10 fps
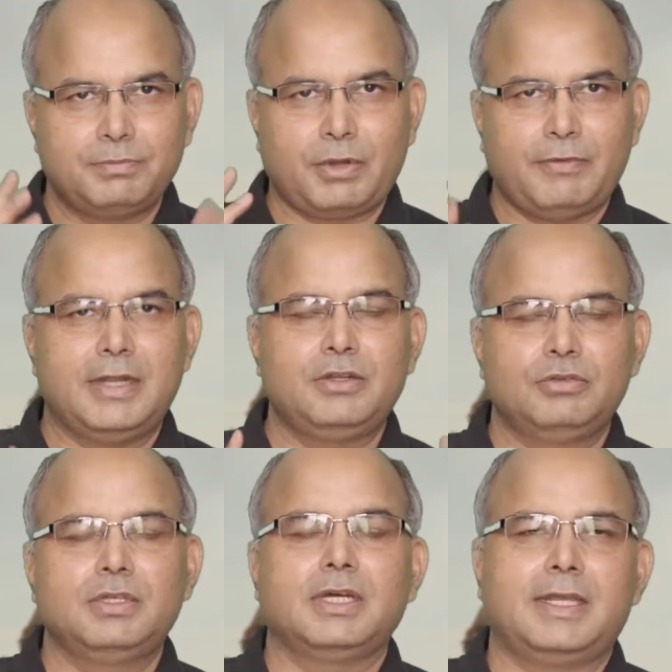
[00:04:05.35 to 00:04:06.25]
provide you
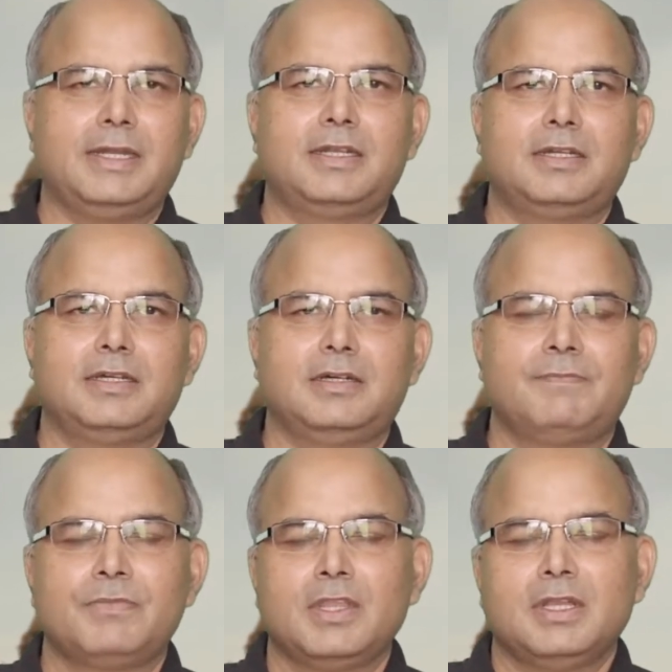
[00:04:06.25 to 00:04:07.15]
the current
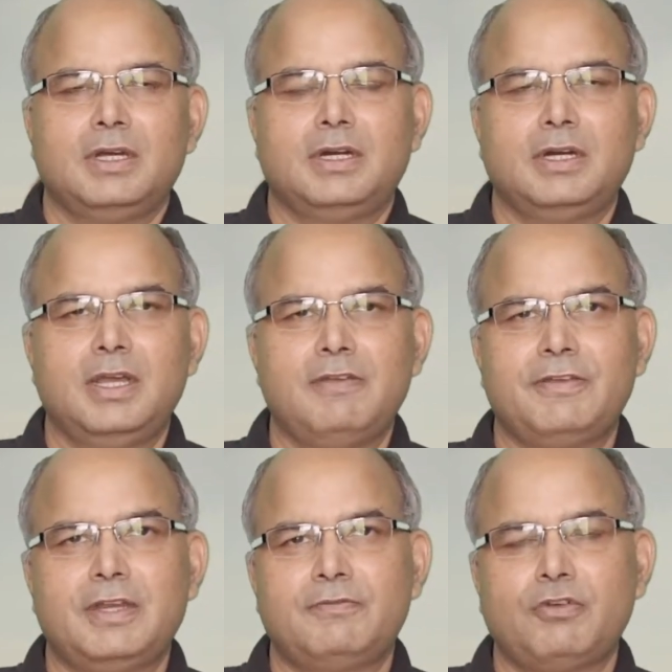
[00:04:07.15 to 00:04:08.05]

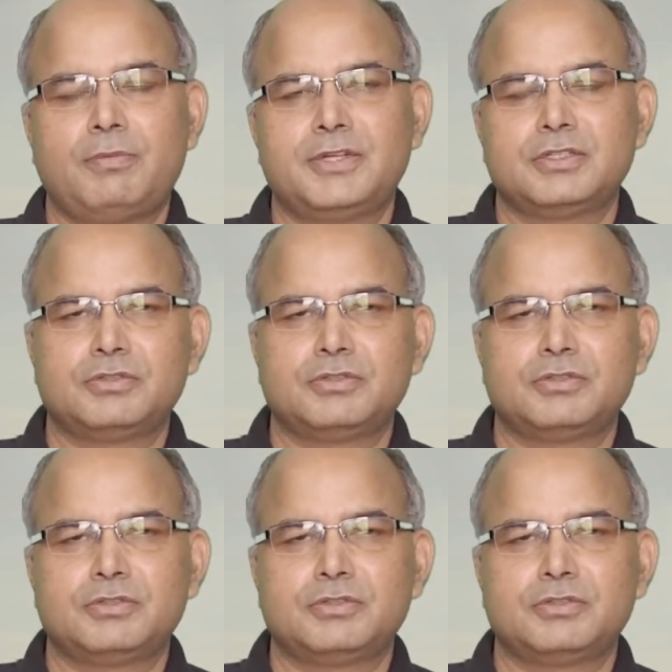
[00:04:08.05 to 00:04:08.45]
affair information.